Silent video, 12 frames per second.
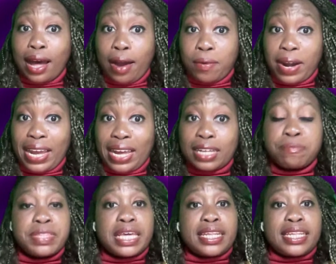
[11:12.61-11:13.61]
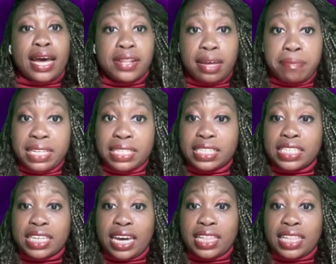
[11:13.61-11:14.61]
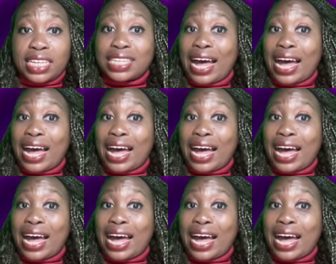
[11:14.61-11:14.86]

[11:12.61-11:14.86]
all right? Now, let me just say this.